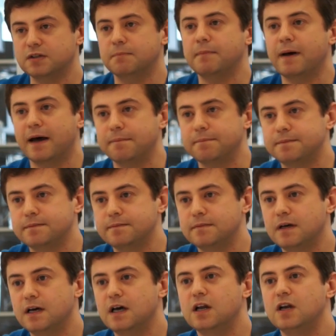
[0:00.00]
map,
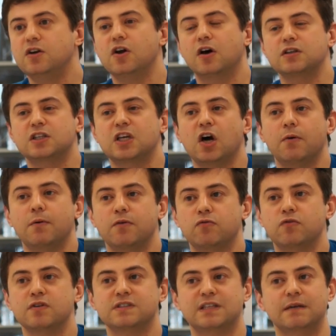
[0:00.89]
not going
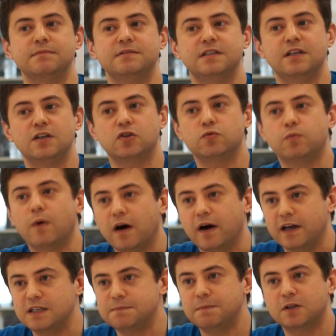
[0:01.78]
through the same city
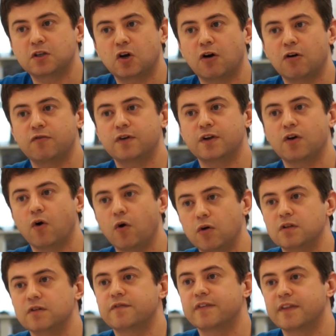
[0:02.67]
twice, but covering
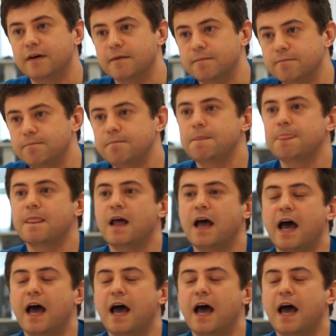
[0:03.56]
all of them,